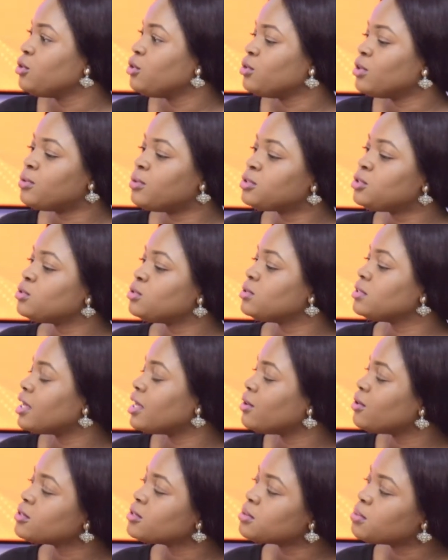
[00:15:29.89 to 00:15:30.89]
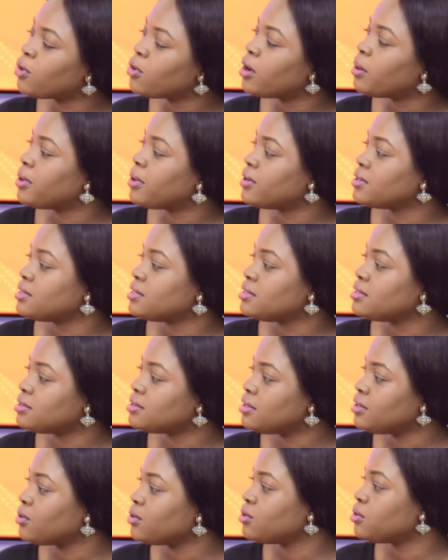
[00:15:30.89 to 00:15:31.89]
I want you to tell us more about it
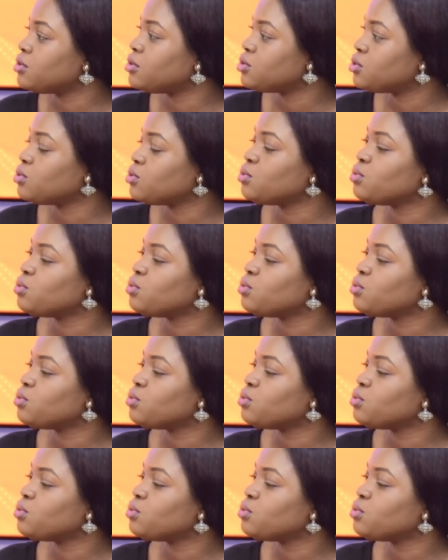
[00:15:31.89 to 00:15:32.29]
today on the show.